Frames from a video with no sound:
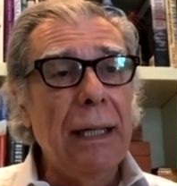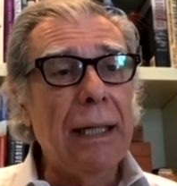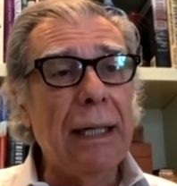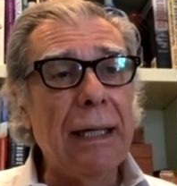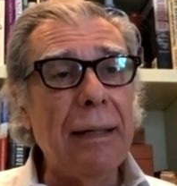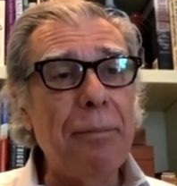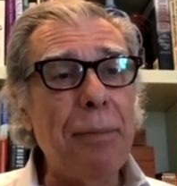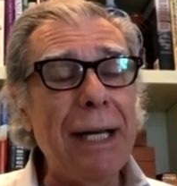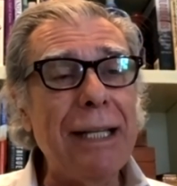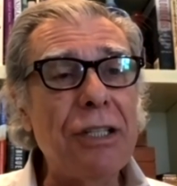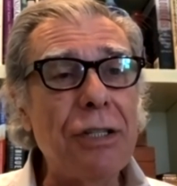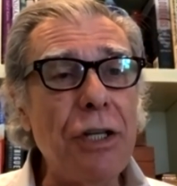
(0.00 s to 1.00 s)

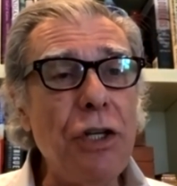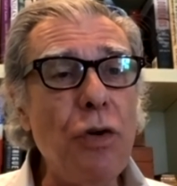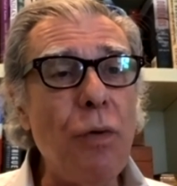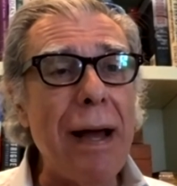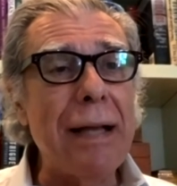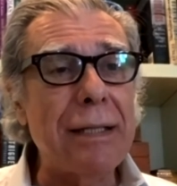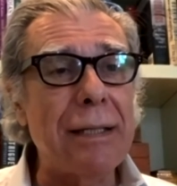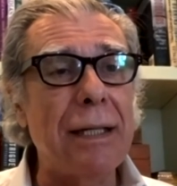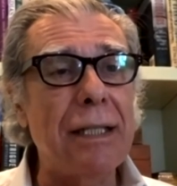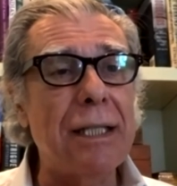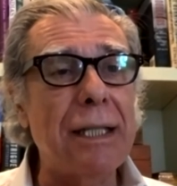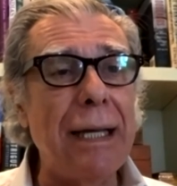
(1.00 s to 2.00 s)
But it's the U.S.
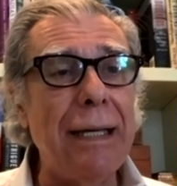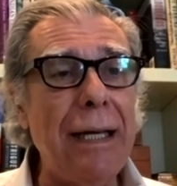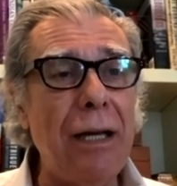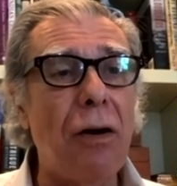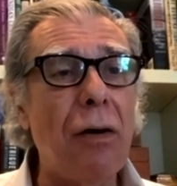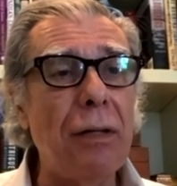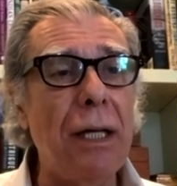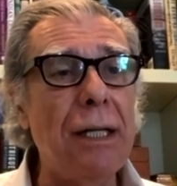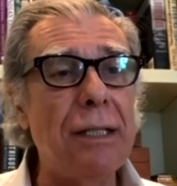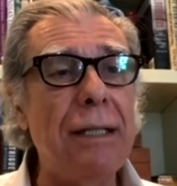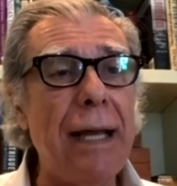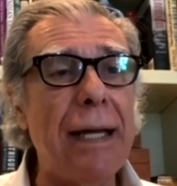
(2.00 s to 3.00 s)
that's sending all
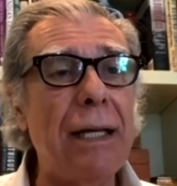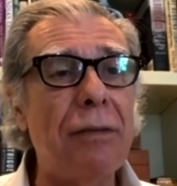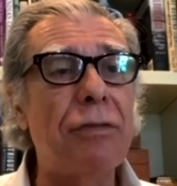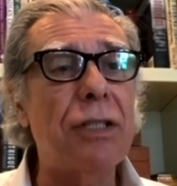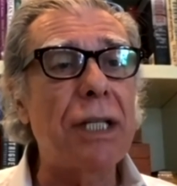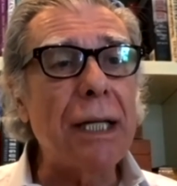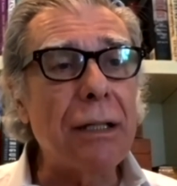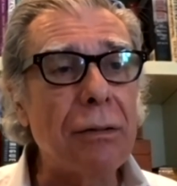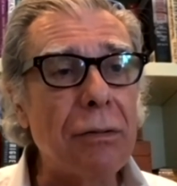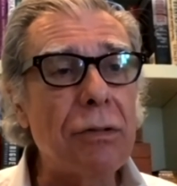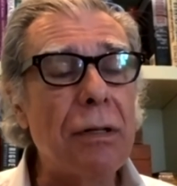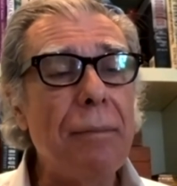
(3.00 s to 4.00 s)
these negative
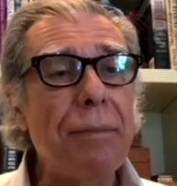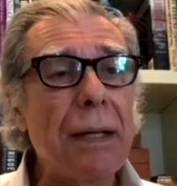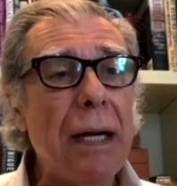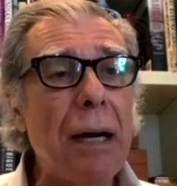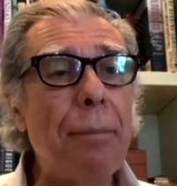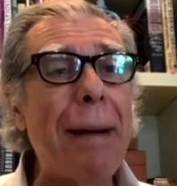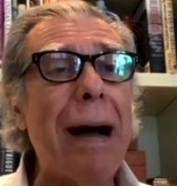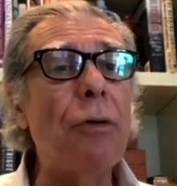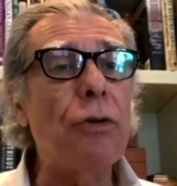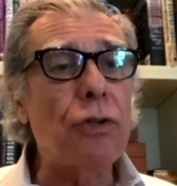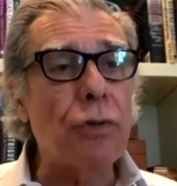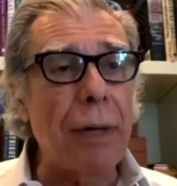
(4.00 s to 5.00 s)
signals
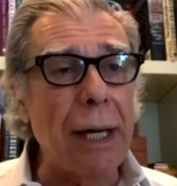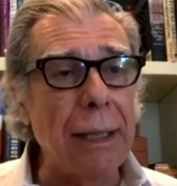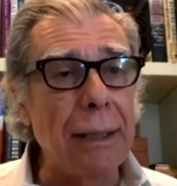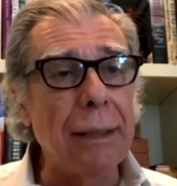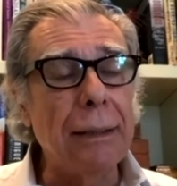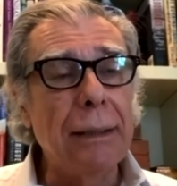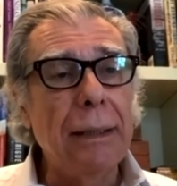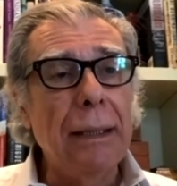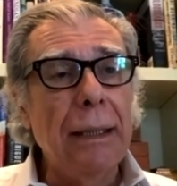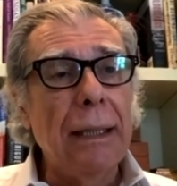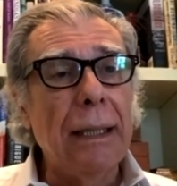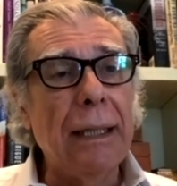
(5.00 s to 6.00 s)
about trade.
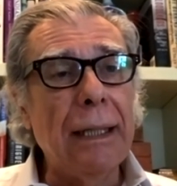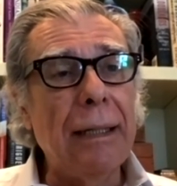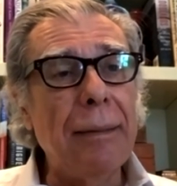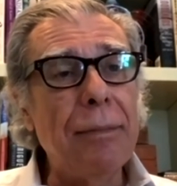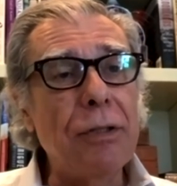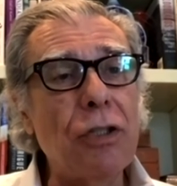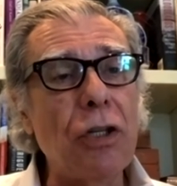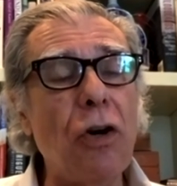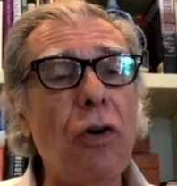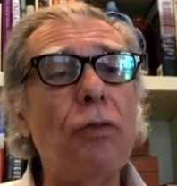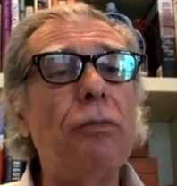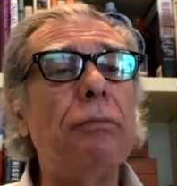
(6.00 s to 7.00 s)

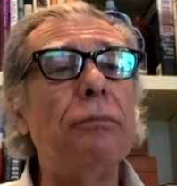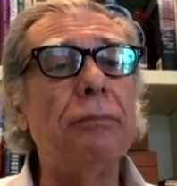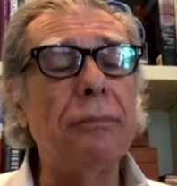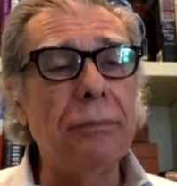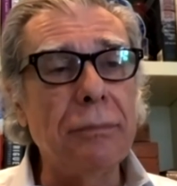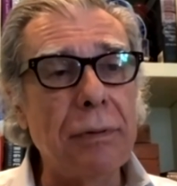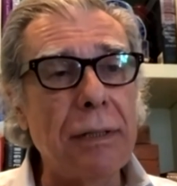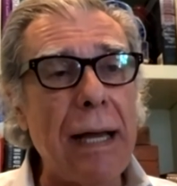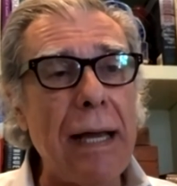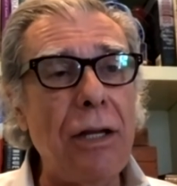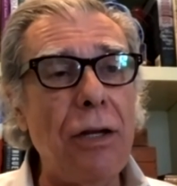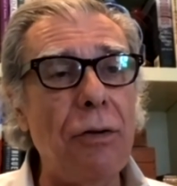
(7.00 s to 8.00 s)
So
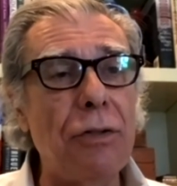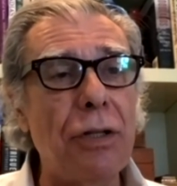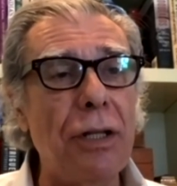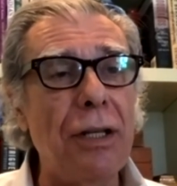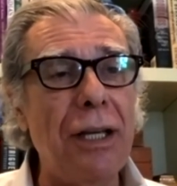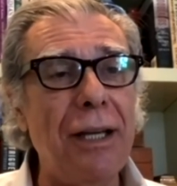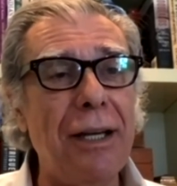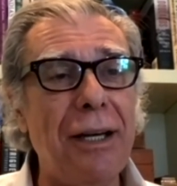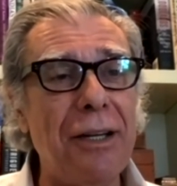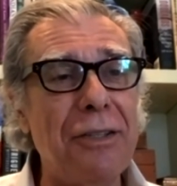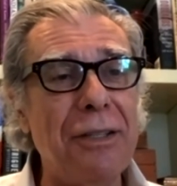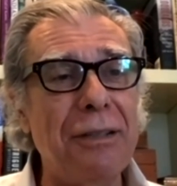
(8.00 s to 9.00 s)
thank you to
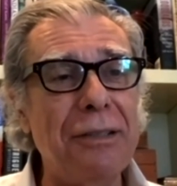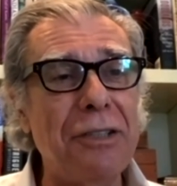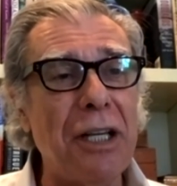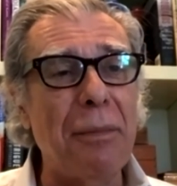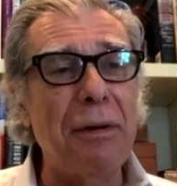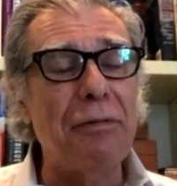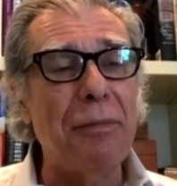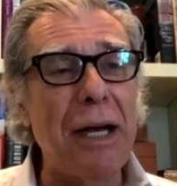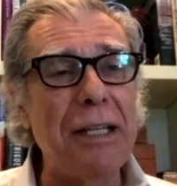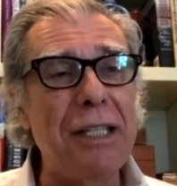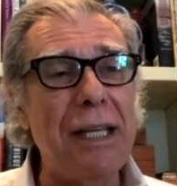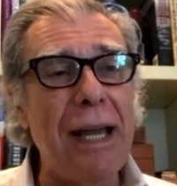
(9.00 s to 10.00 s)
the gentleman from
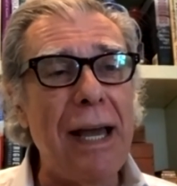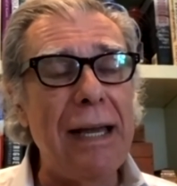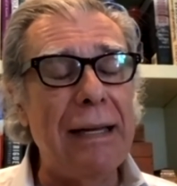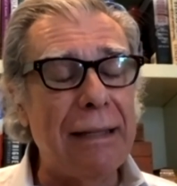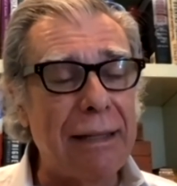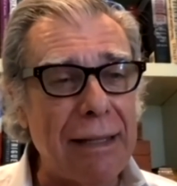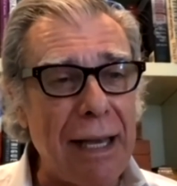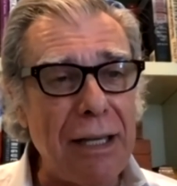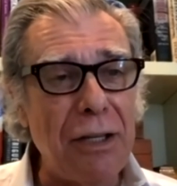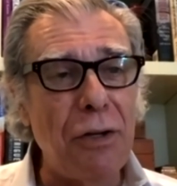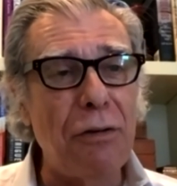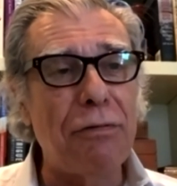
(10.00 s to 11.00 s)
ITA, and
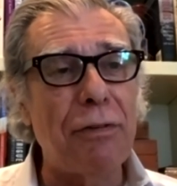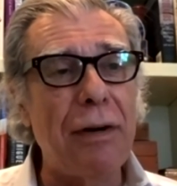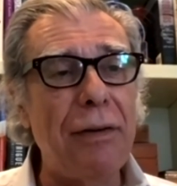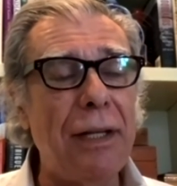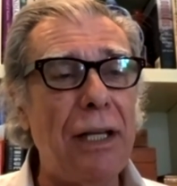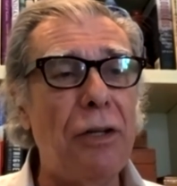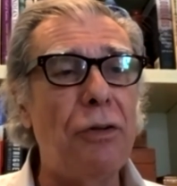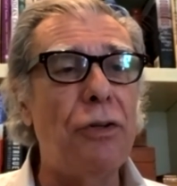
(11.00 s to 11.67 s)
thank you for everything